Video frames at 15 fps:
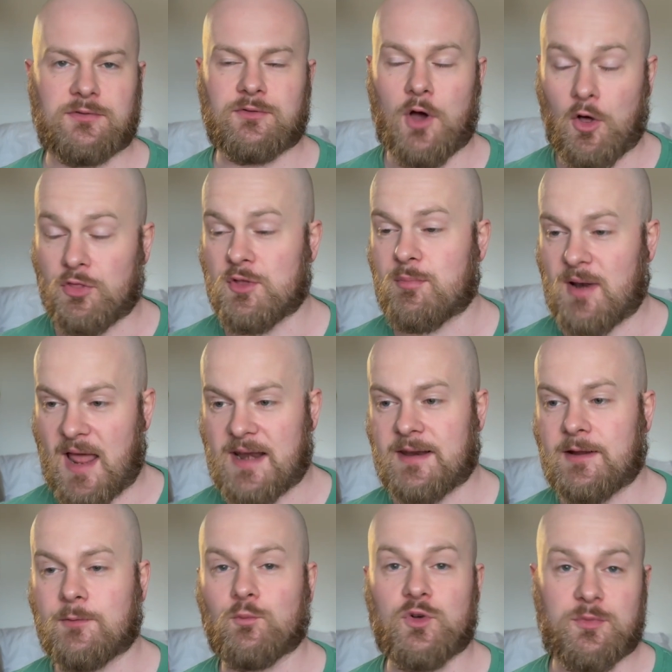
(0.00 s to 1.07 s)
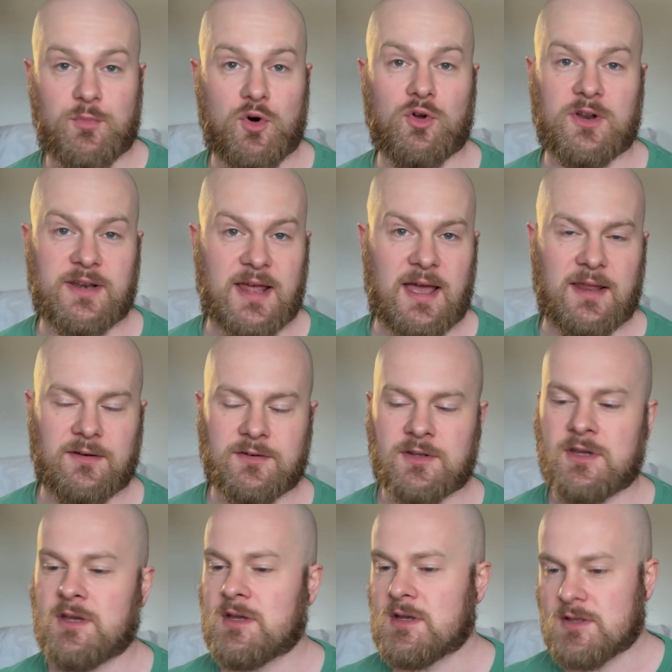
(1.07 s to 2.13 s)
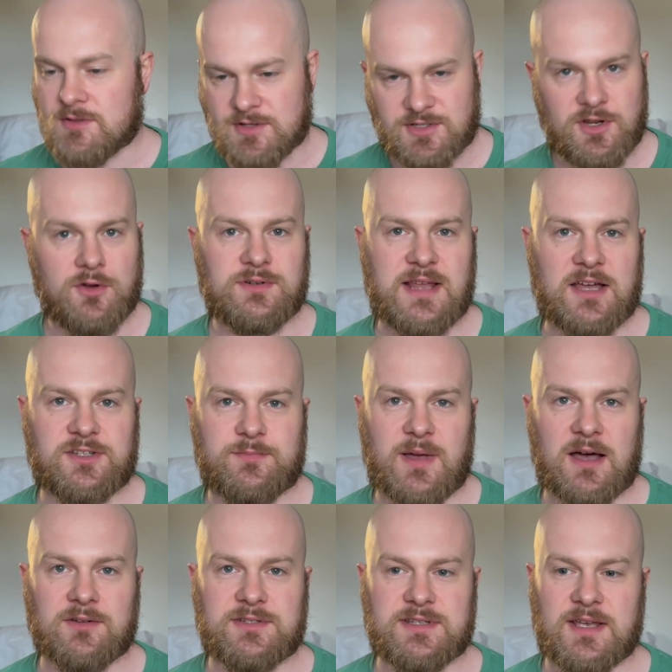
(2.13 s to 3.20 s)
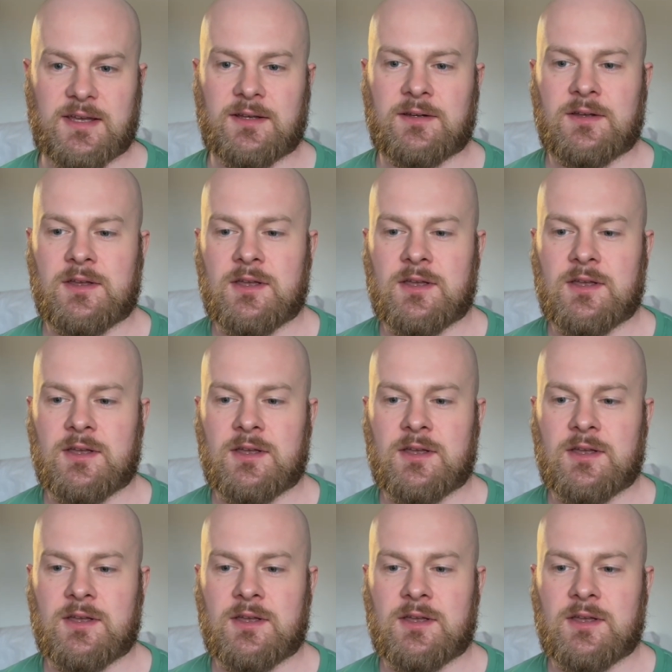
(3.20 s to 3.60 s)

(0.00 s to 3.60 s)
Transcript: on the planet with ball in hand. There's no doubt about it.